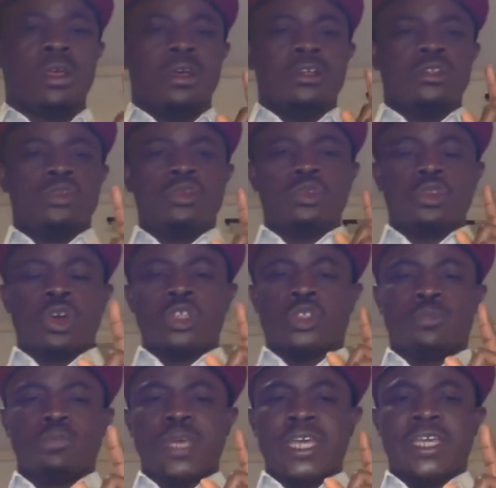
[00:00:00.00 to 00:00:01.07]
Do not
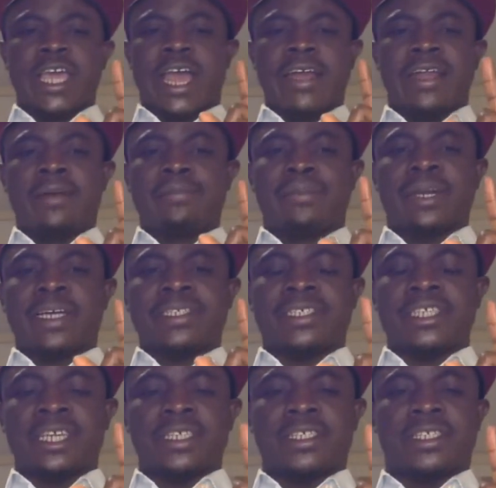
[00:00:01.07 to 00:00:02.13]
make Anambra
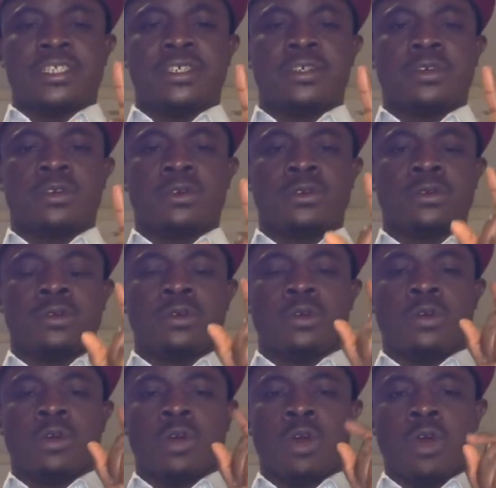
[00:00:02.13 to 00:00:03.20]
State
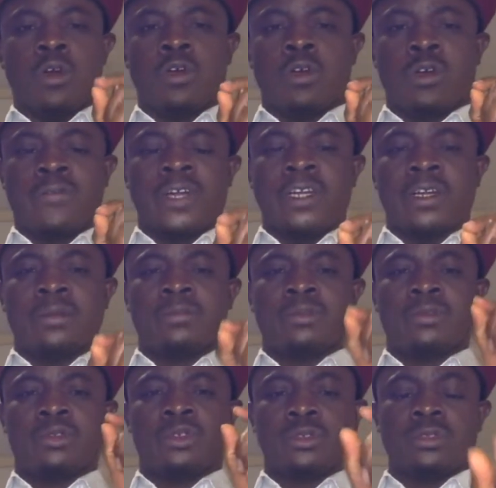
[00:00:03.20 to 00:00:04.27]

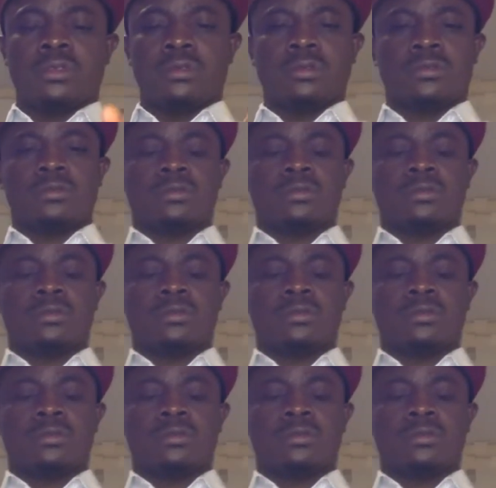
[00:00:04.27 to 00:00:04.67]
ungovernable to you.